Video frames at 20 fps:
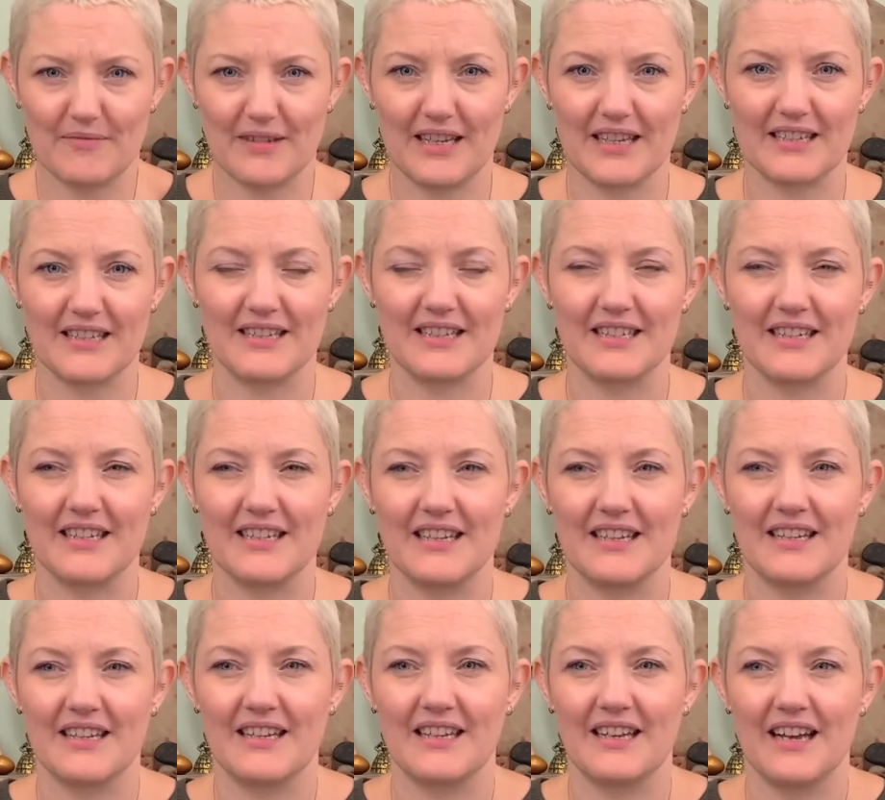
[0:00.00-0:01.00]
It's
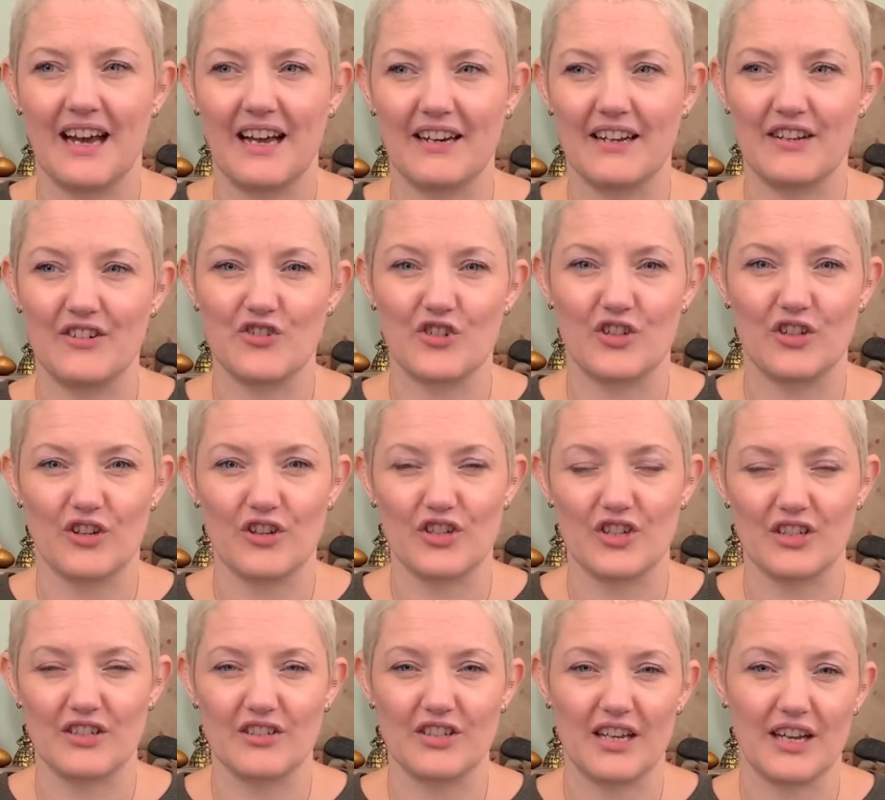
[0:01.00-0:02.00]
an
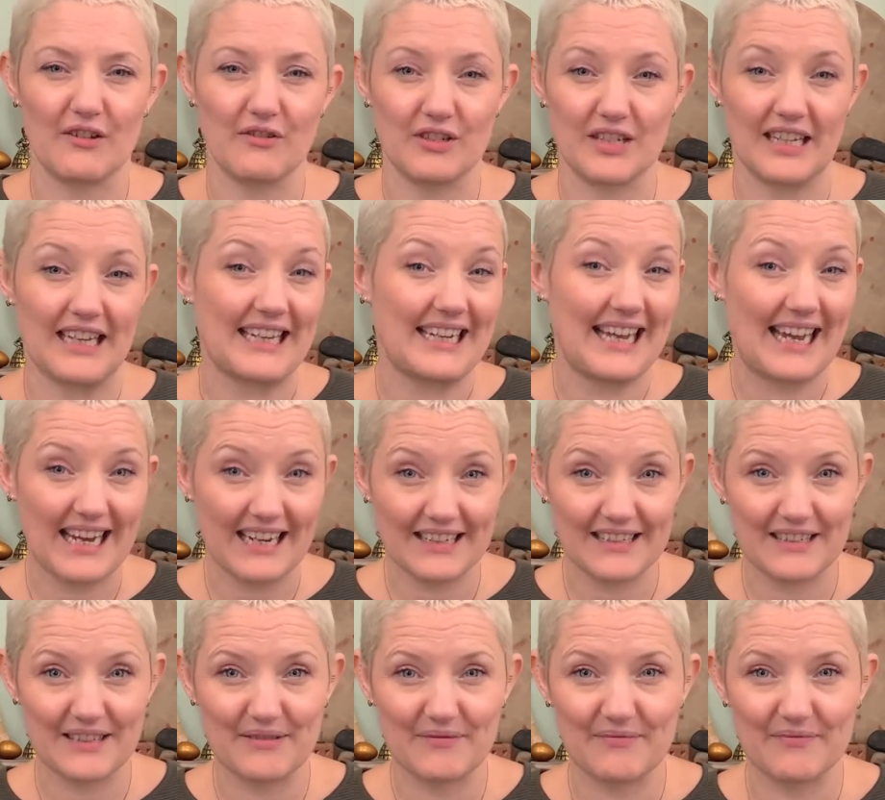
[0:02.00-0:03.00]
introduction to how to connect.